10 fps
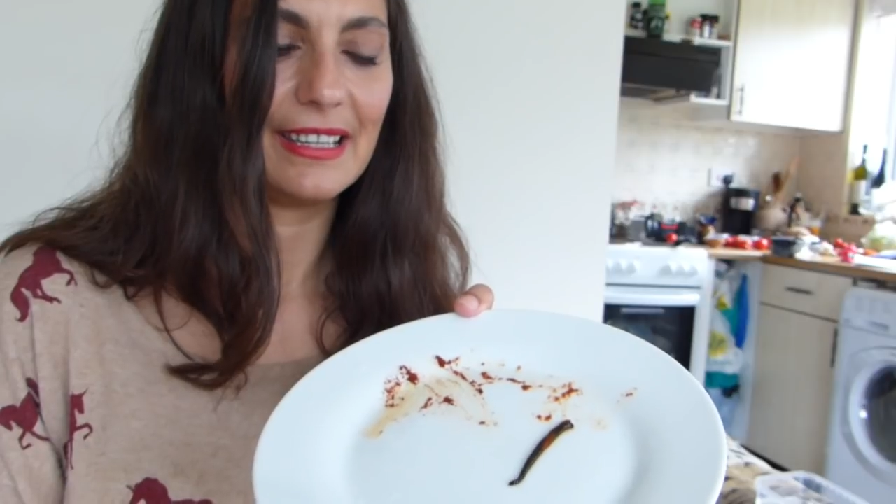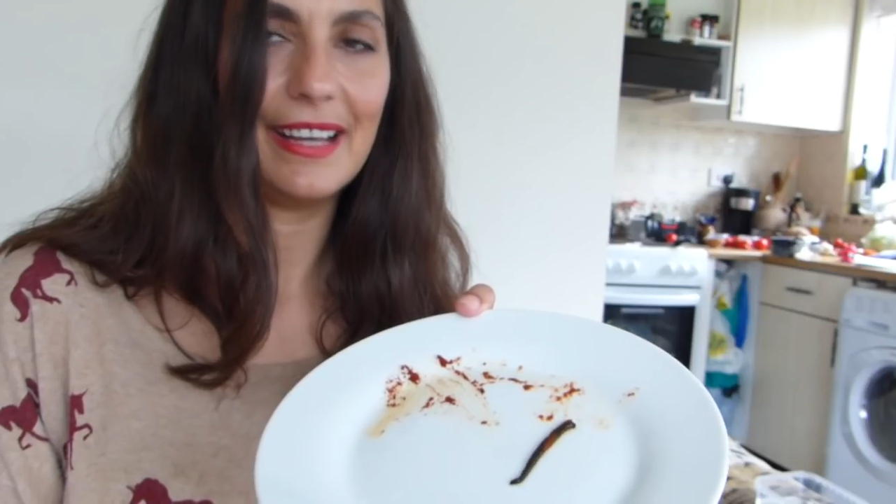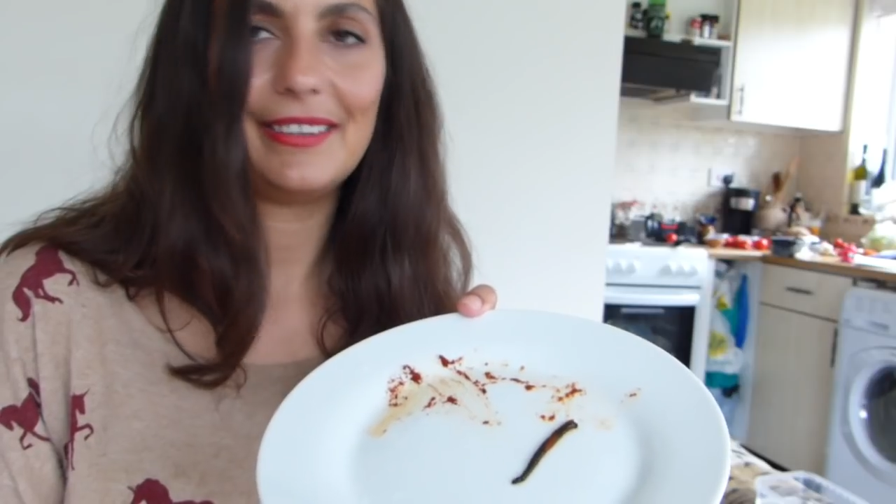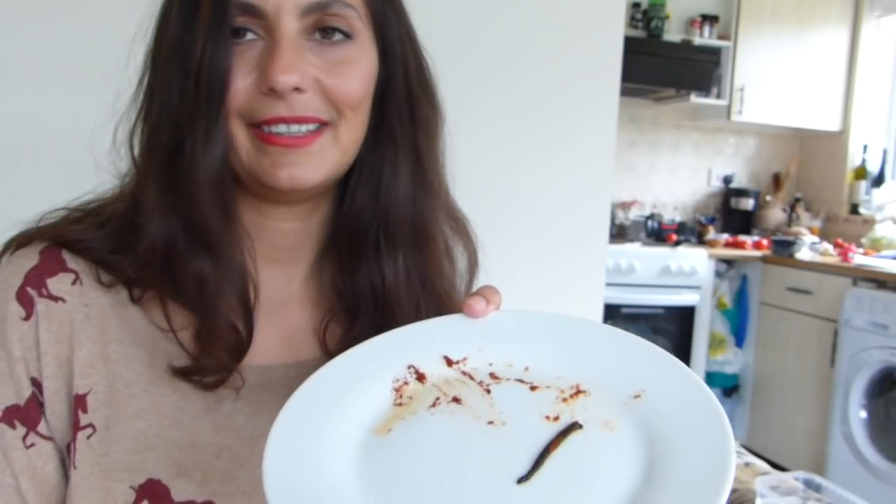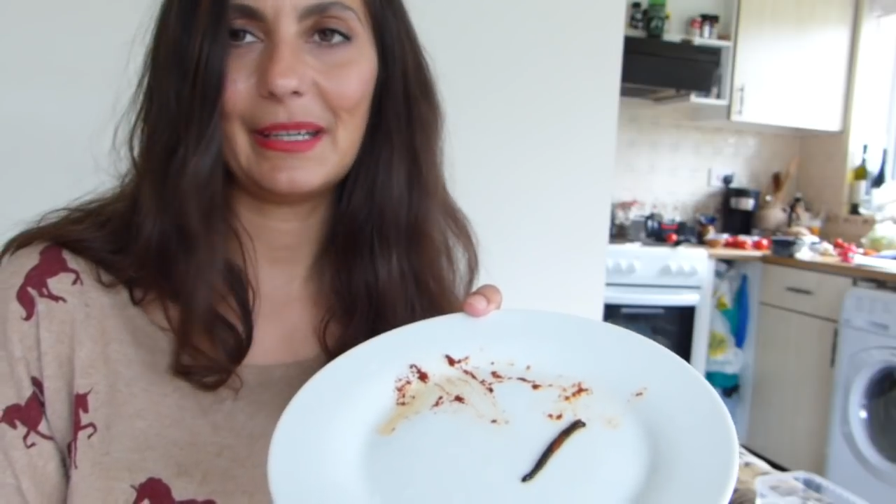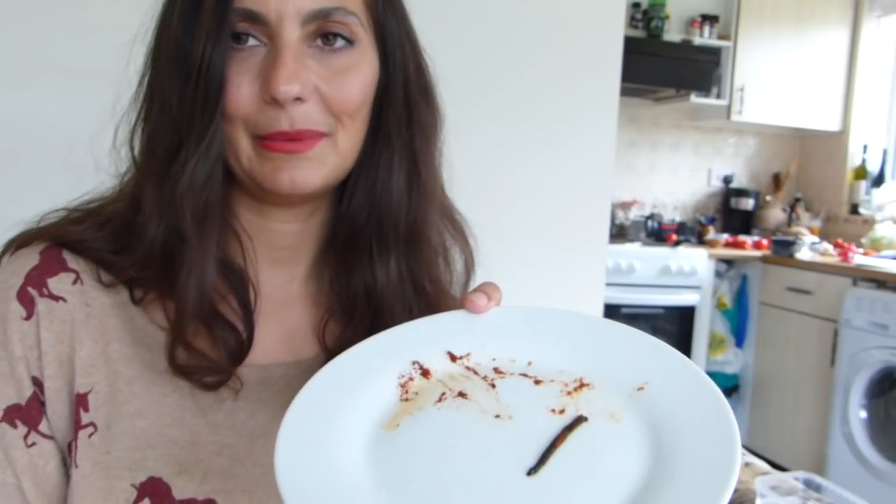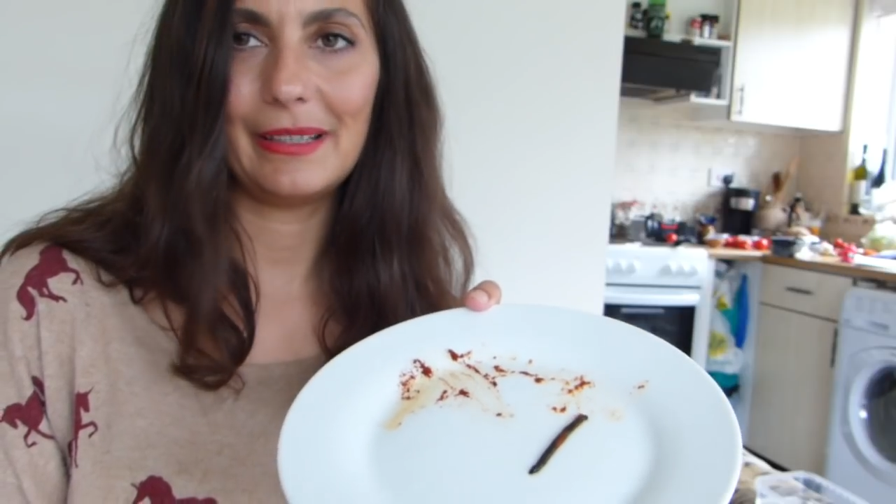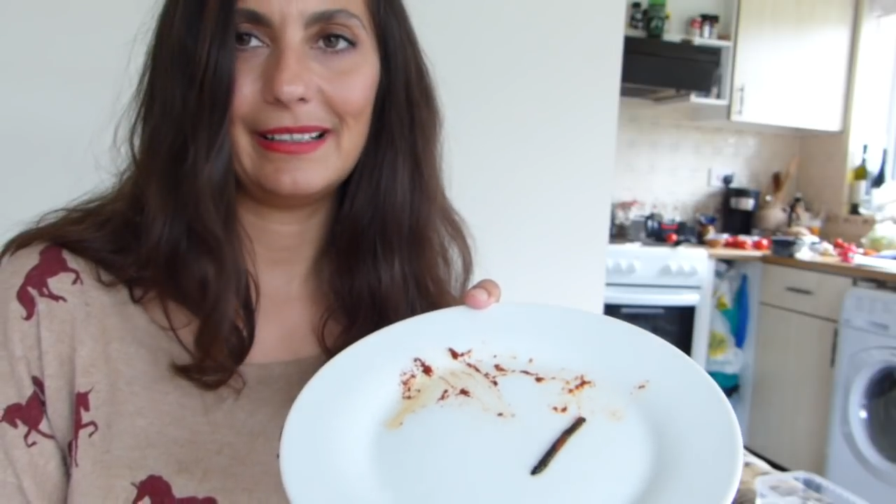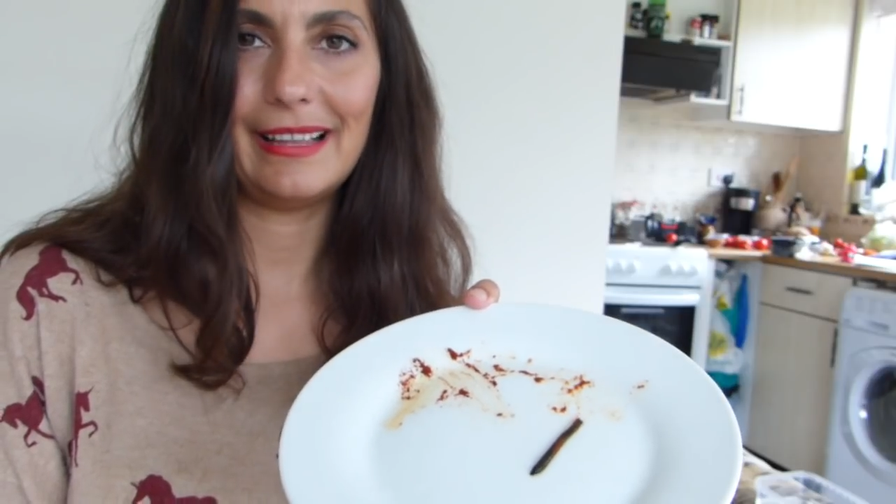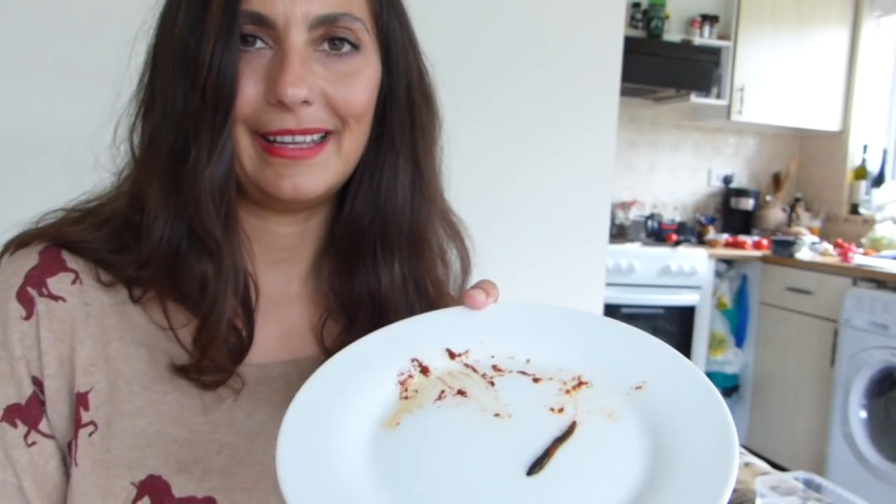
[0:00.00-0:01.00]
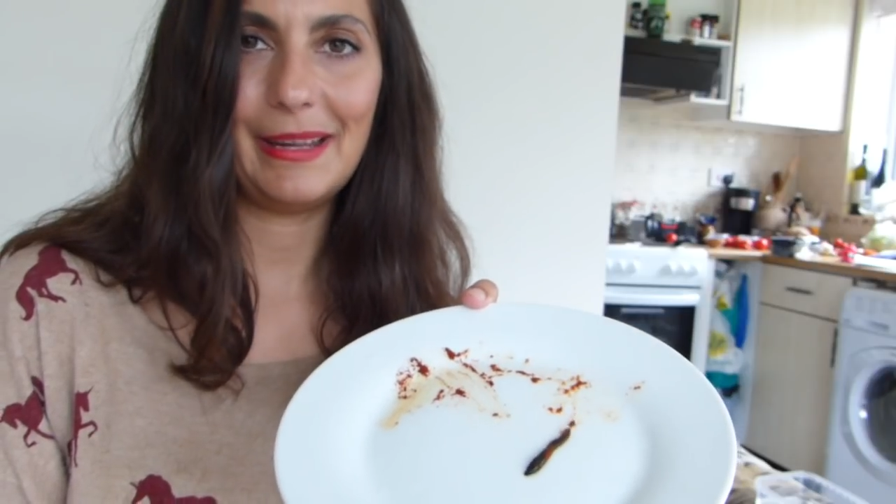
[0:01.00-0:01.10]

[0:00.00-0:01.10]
I think I'm gonna let